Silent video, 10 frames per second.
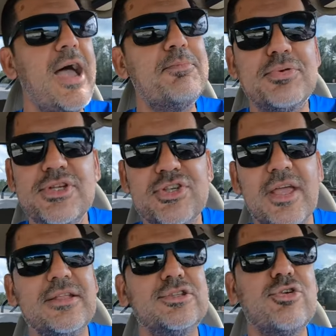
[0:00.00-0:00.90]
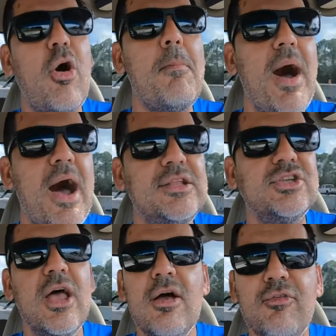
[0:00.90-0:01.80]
I appreciate it so much